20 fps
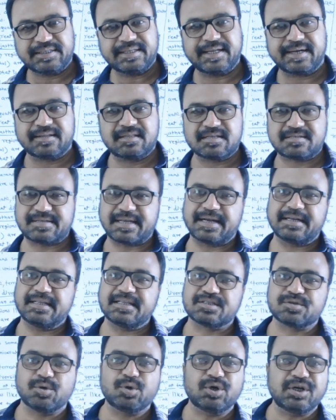There the sand
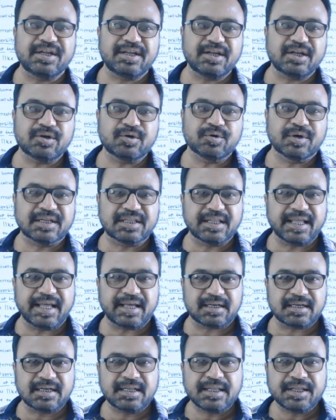is only one
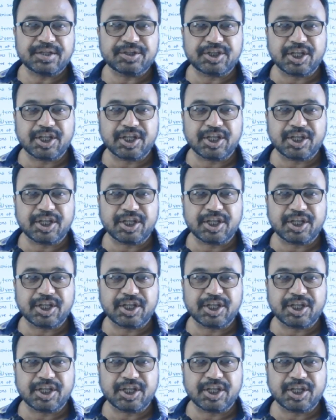there.